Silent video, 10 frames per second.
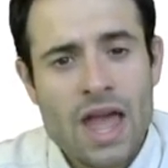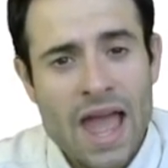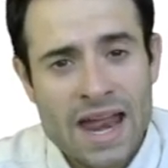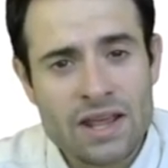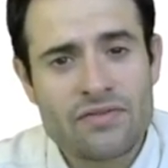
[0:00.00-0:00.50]

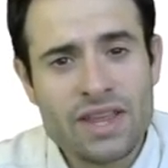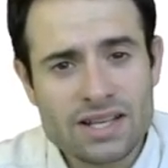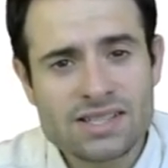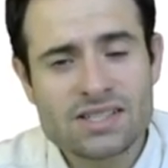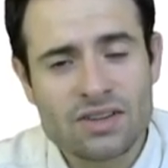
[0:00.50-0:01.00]
And if
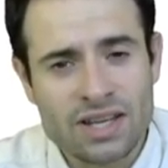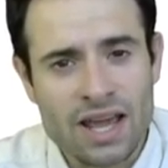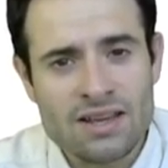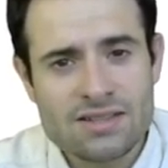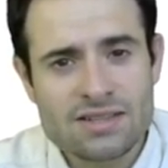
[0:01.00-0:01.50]
this is the
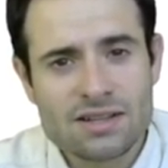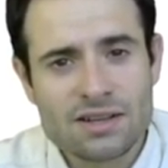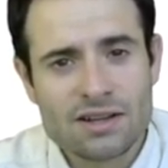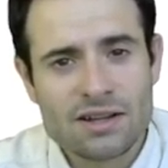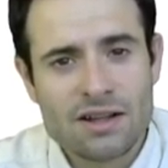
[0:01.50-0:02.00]
case,
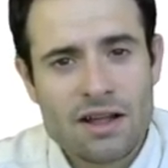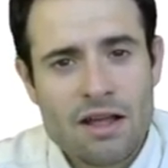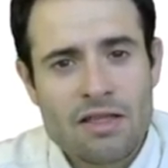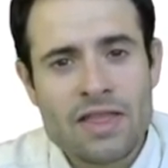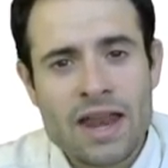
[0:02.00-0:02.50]

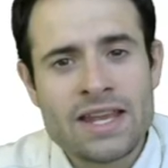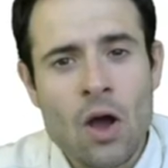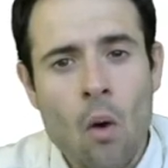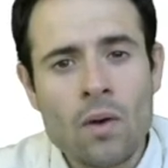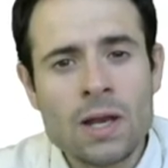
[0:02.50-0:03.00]
then the
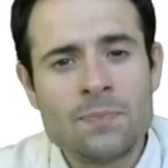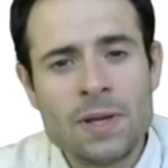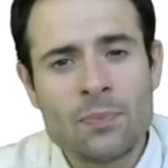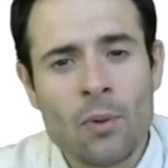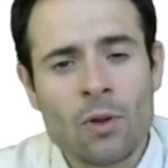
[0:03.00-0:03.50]
only
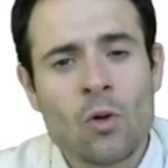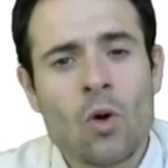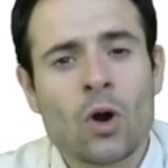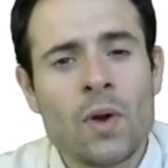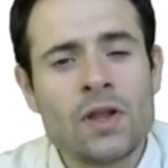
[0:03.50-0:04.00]
people who
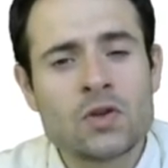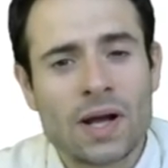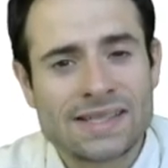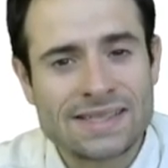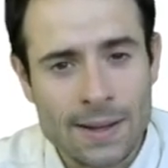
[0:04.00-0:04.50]
are going to
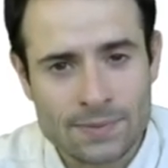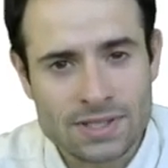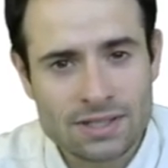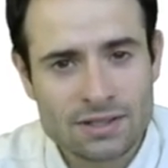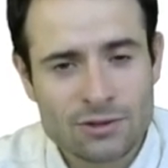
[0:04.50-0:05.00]

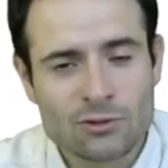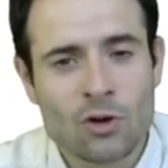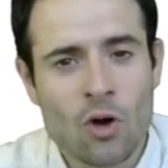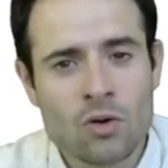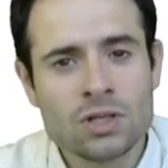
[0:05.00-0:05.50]
accept the
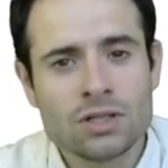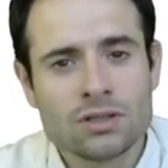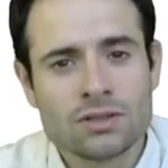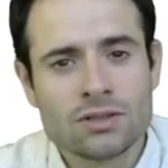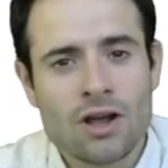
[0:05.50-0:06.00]
loan
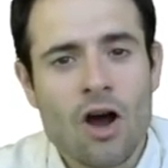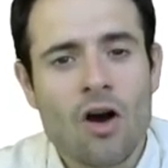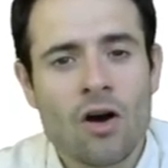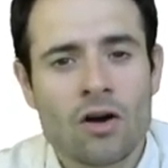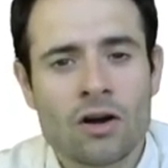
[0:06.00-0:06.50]

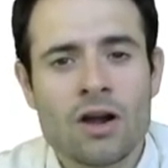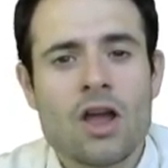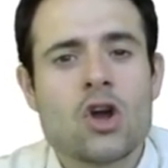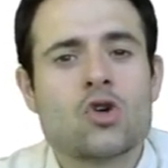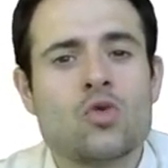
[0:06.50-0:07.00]
are
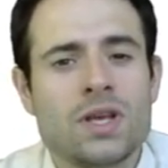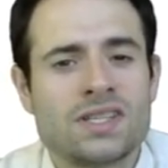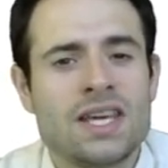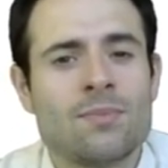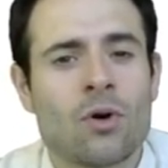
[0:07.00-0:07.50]

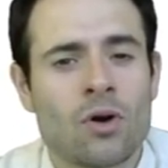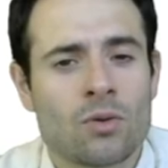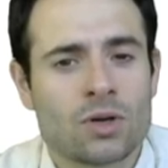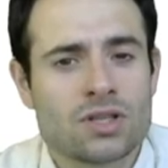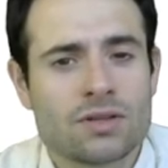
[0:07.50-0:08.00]
risky
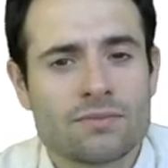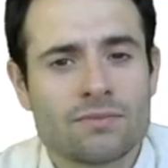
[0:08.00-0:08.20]
borrowers.